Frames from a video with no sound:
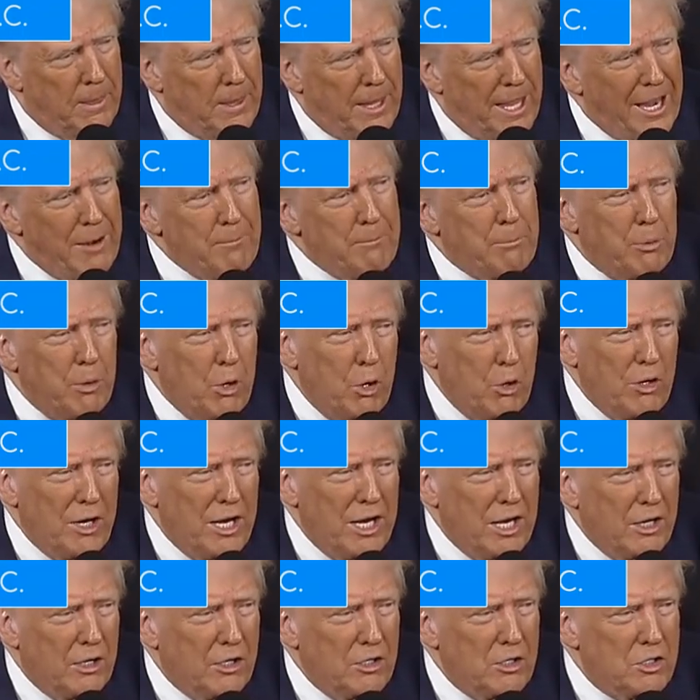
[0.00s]
and
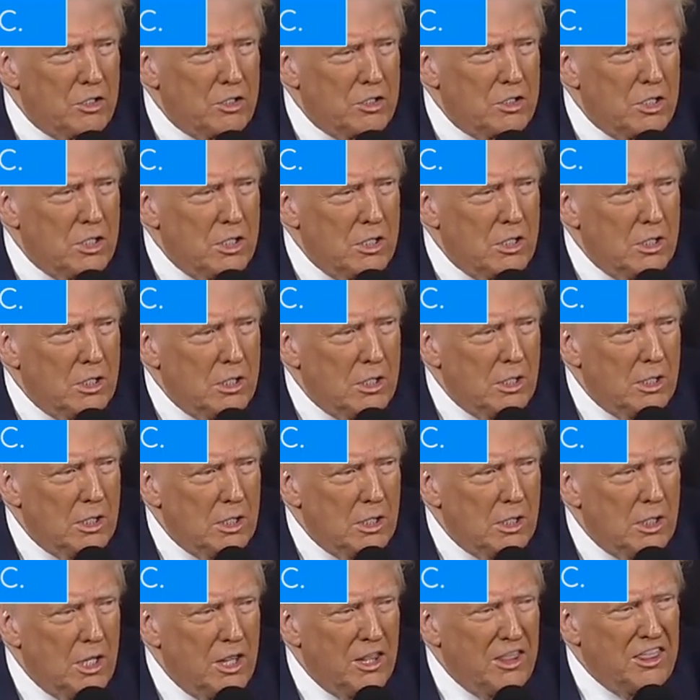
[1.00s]
pronouns.
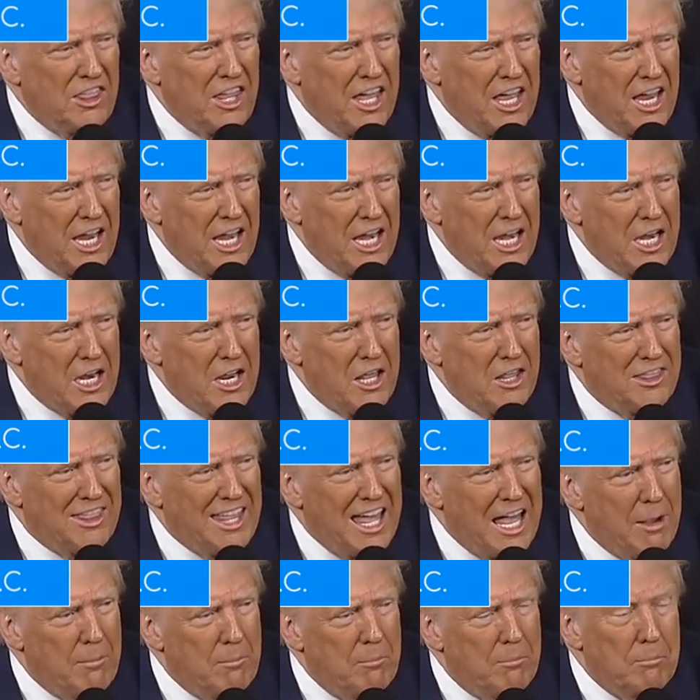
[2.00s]
They,
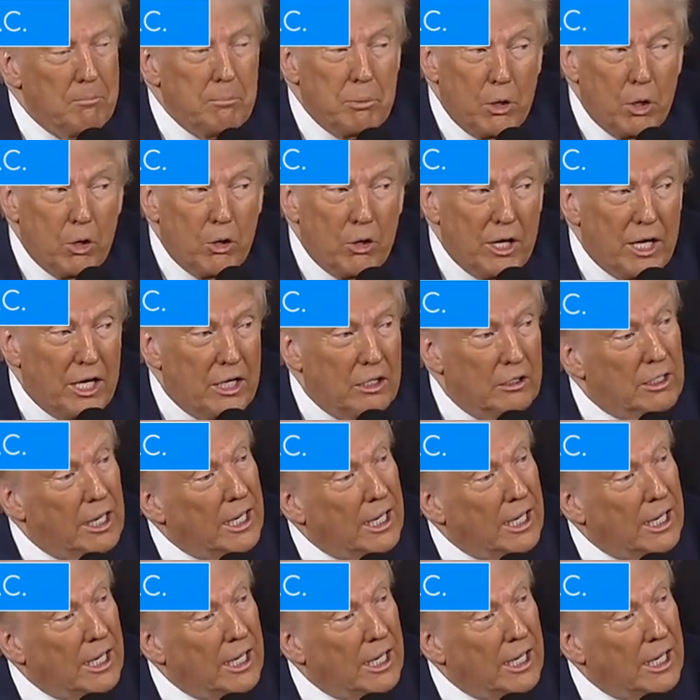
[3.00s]
them pronoun,